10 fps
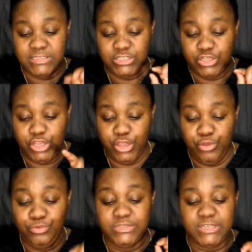to
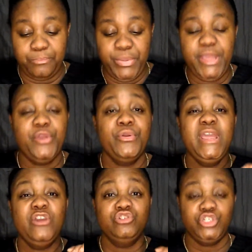use
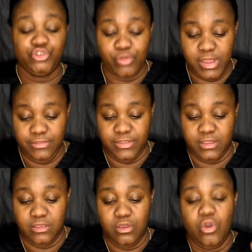superior strength
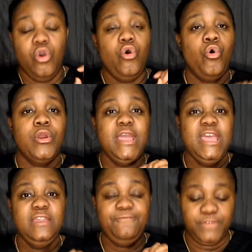or
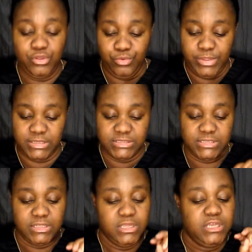
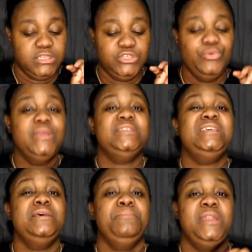influence to
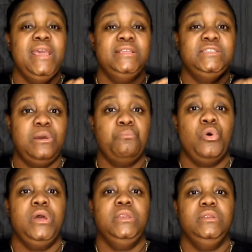intimidate
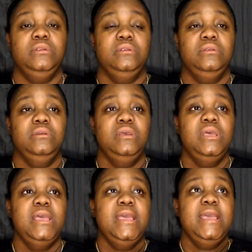someone.
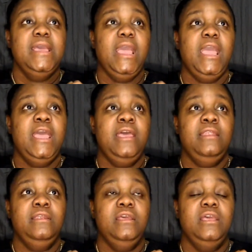
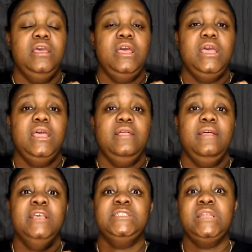And
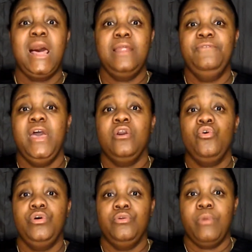it's a lot of that
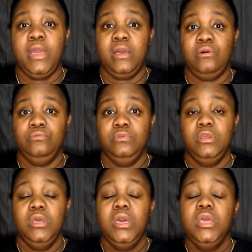going around.
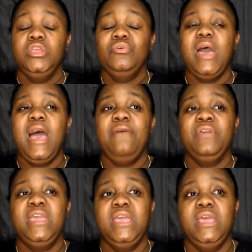You have
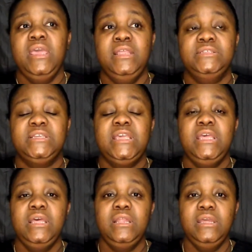kids
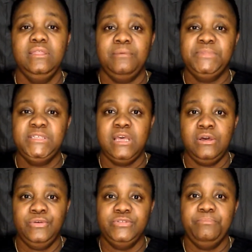killing
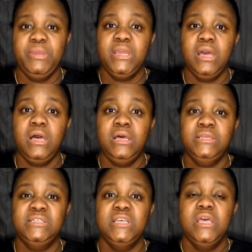themselves
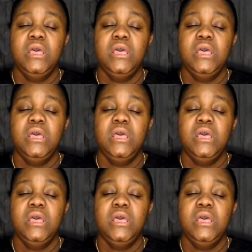because